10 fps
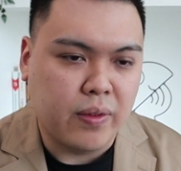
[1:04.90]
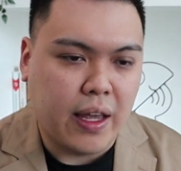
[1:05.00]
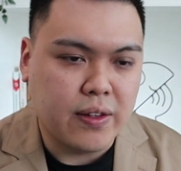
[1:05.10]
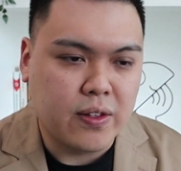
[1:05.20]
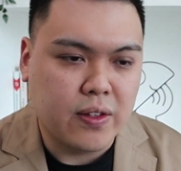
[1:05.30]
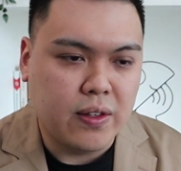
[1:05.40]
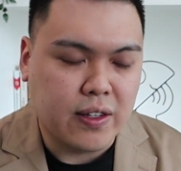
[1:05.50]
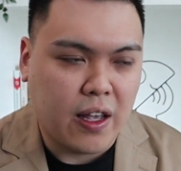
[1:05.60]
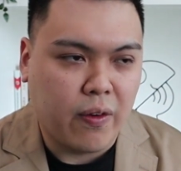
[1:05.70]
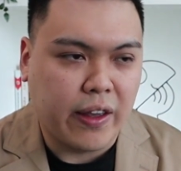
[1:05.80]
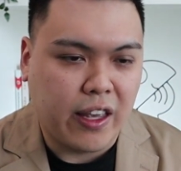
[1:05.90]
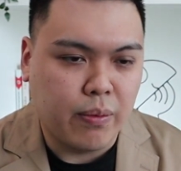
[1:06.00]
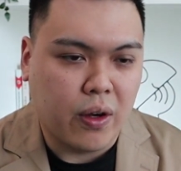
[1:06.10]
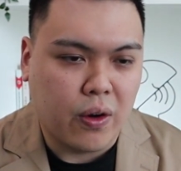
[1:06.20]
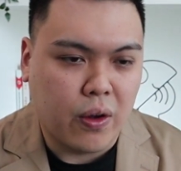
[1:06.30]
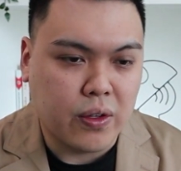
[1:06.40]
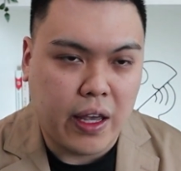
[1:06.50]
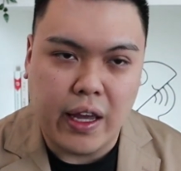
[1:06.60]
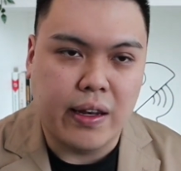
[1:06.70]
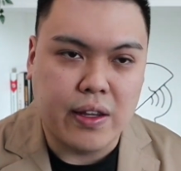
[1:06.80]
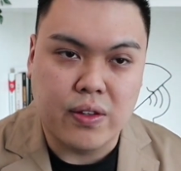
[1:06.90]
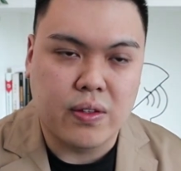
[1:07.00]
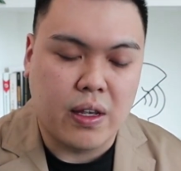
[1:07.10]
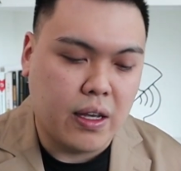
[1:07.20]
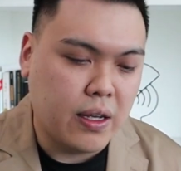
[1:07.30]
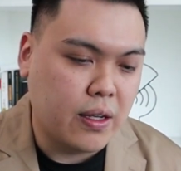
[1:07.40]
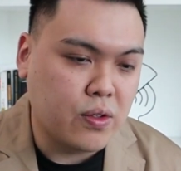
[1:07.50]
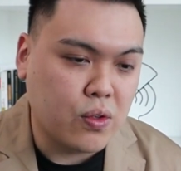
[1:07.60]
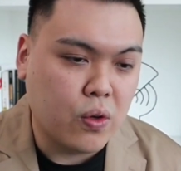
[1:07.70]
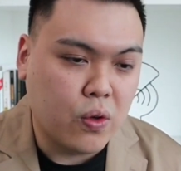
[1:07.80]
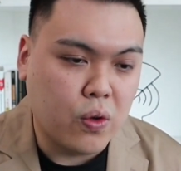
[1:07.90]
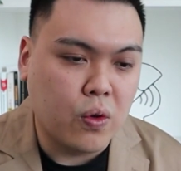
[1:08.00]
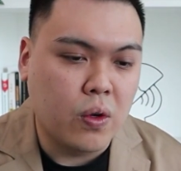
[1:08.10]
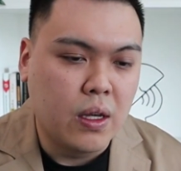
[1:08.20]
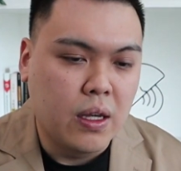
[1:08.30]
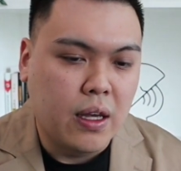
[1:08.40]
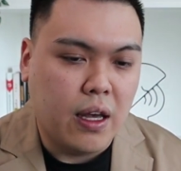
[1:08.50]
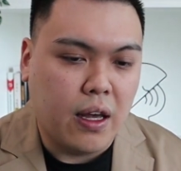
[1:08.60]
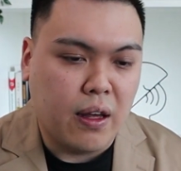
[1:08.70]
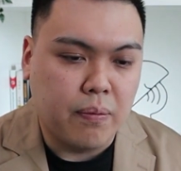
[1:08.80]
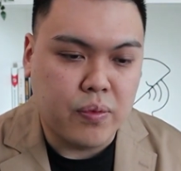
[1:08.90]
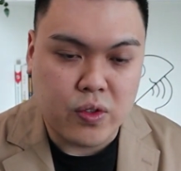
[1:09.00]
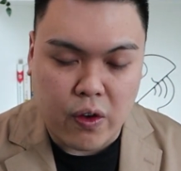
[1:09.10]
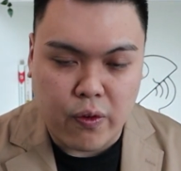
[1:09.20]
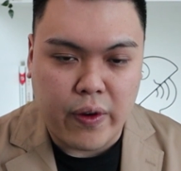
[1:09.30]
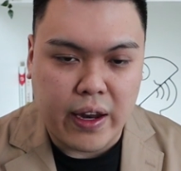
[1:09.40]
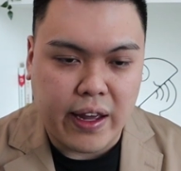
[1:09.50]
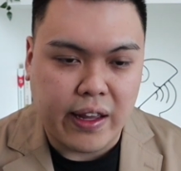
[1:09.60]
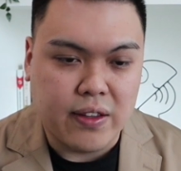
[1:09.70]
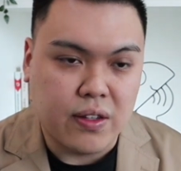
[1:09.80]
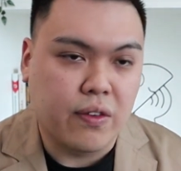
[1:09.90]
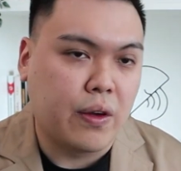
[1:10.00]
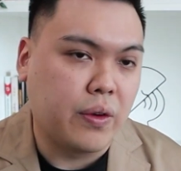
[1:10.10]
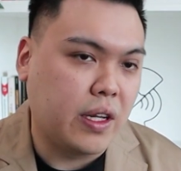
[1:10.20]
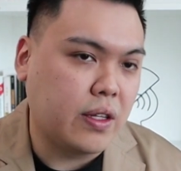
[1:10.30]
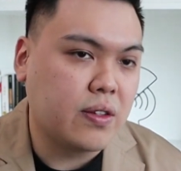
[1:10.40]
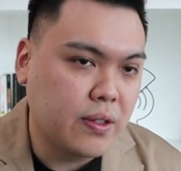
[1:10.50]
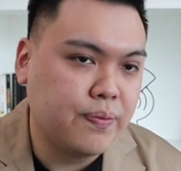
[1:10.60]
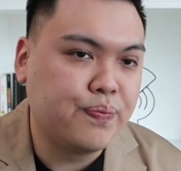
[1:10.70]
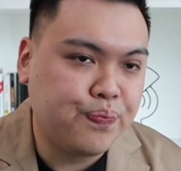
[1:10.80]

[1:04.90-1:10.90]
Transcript: that's how I came across, hey, there's Zoho software that can serve our needs.